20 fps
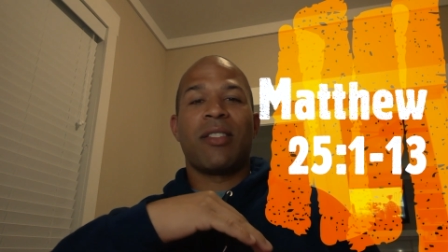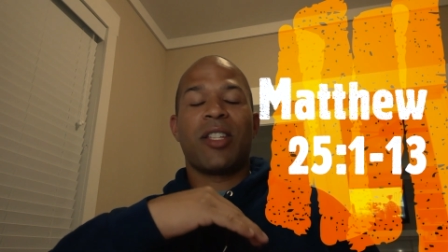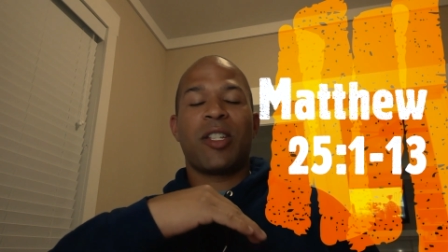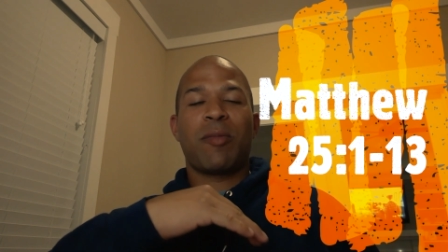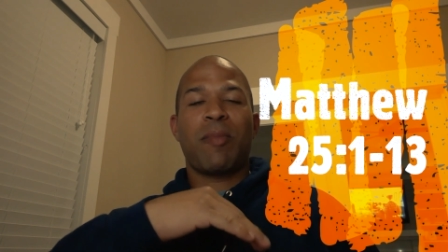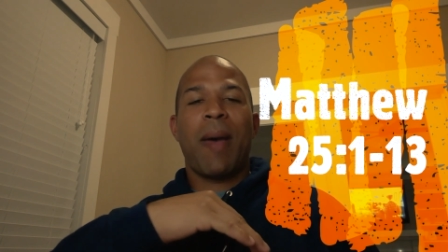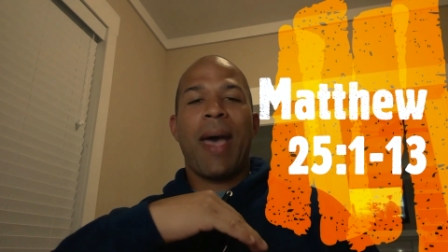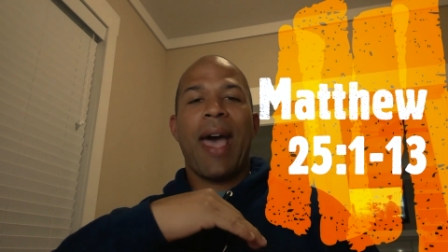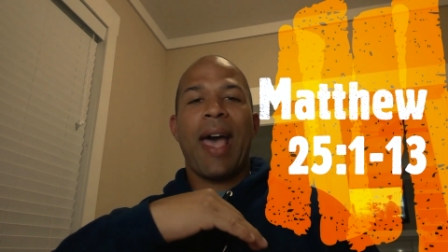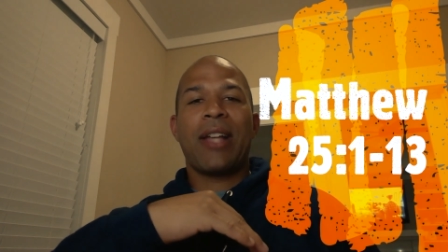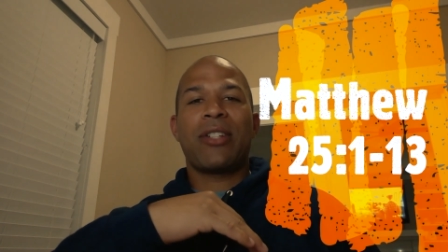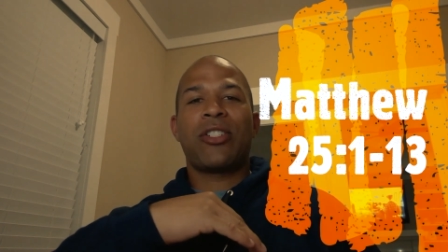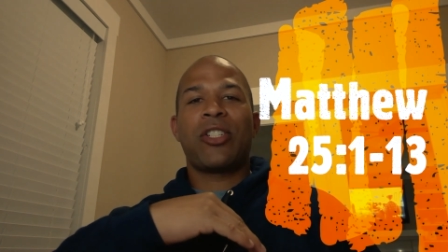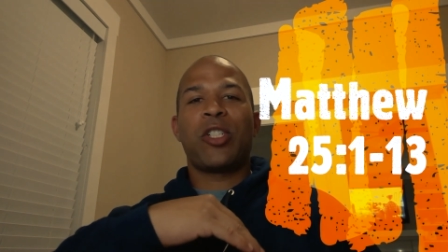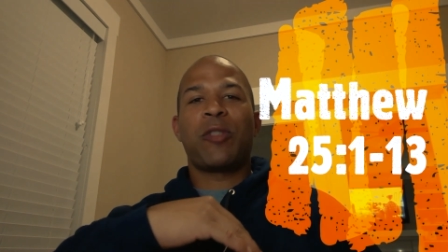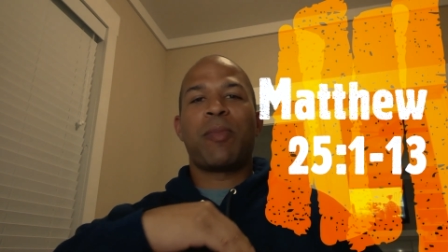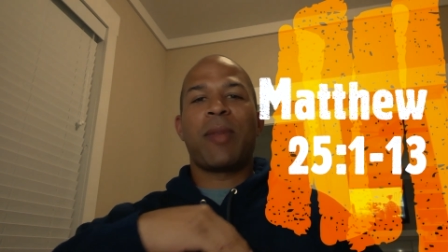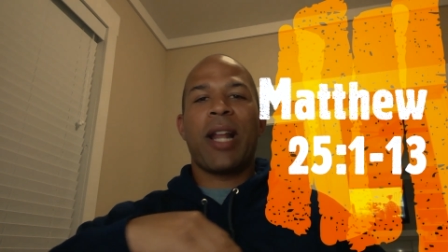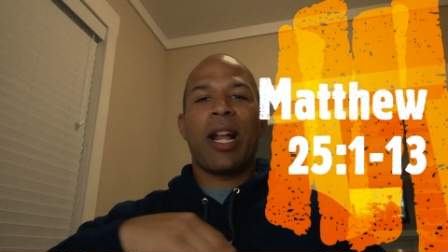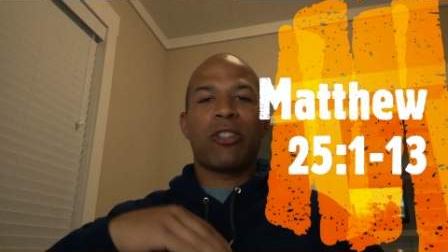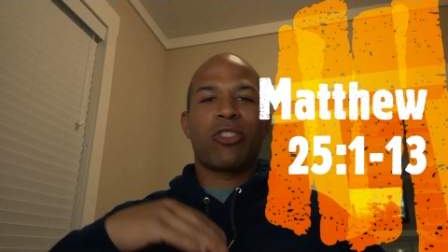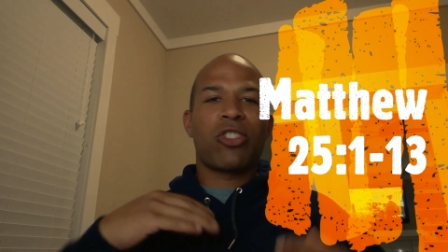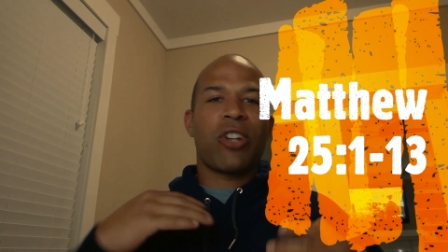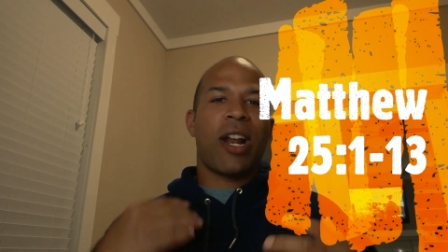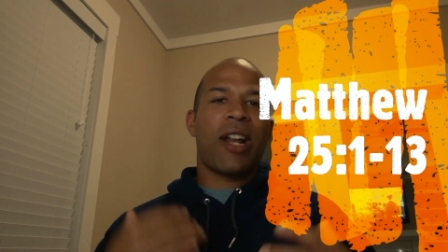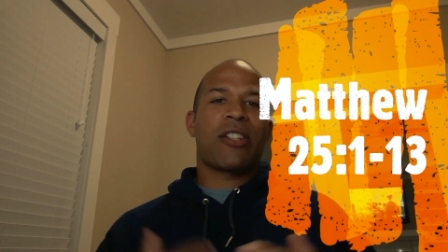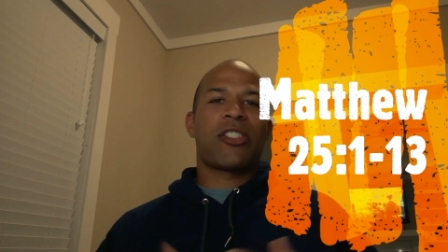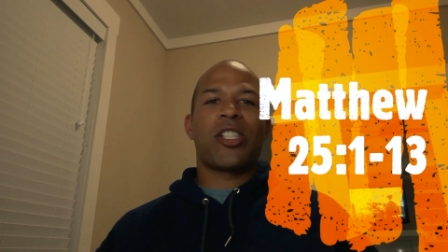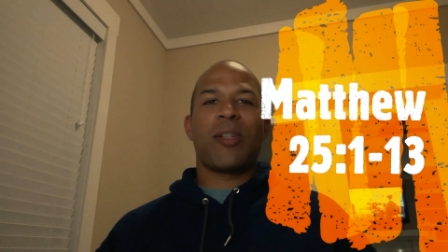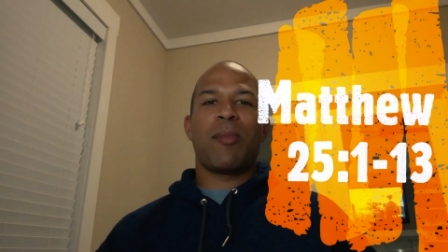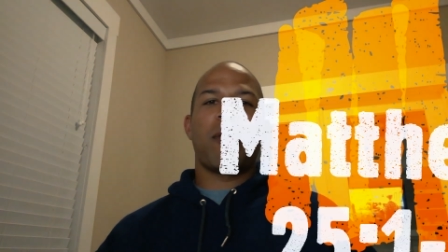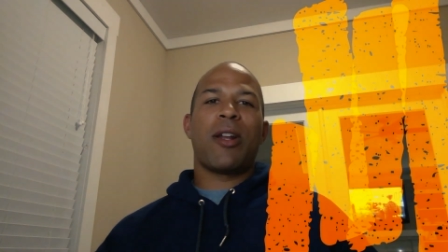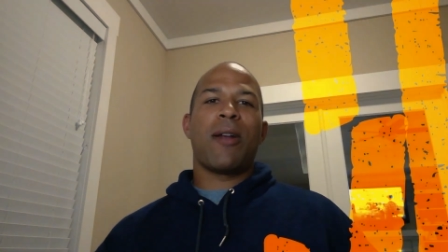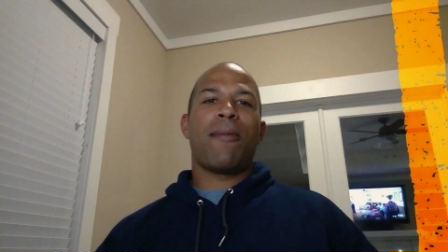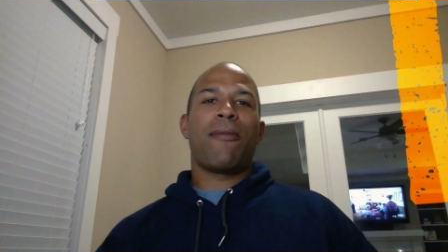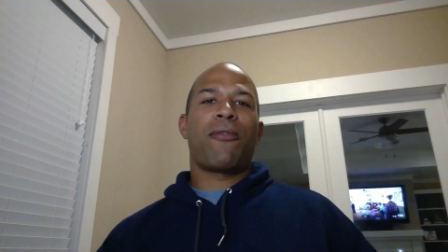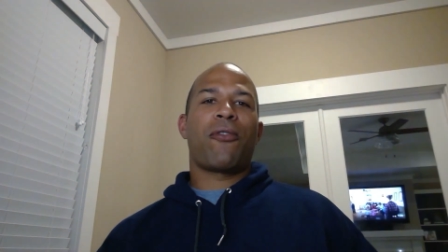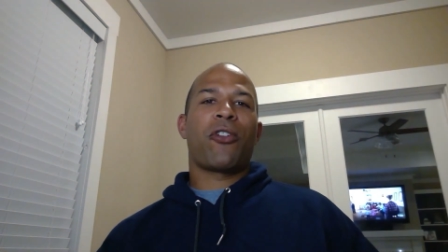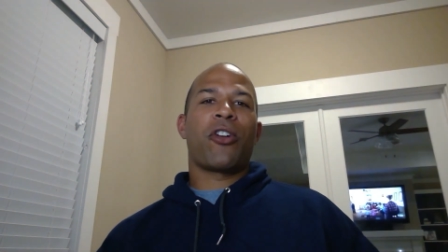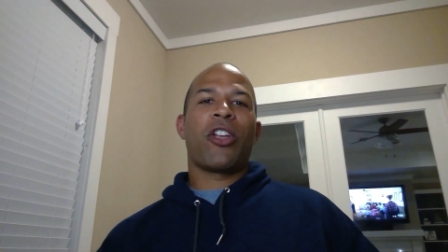in this passage, but I'll try to sum it
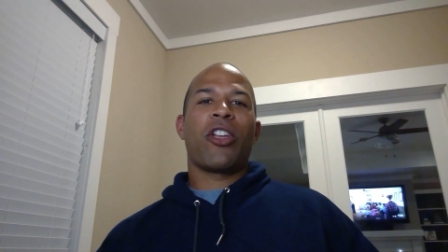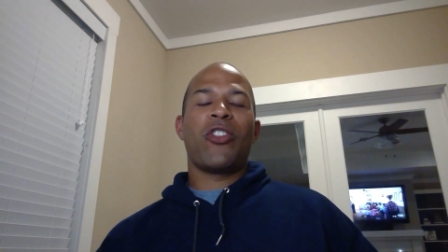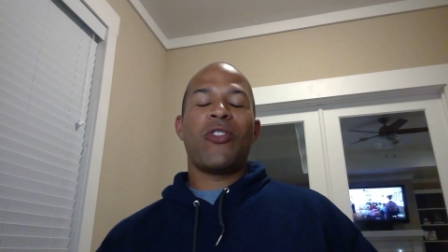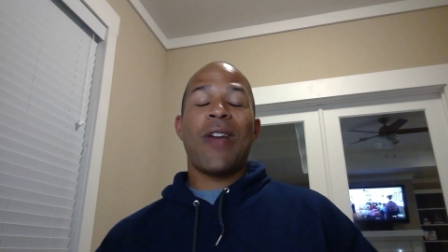up for you.